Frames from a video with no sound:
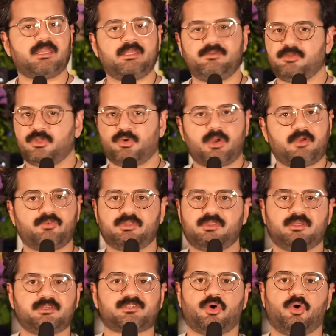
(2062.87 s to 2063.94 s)
And even though
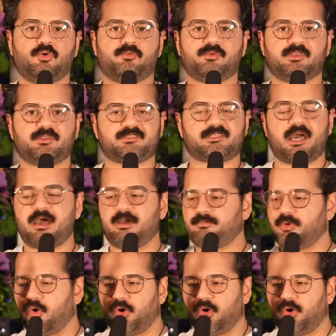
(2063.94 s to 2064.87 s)
everything is over the top,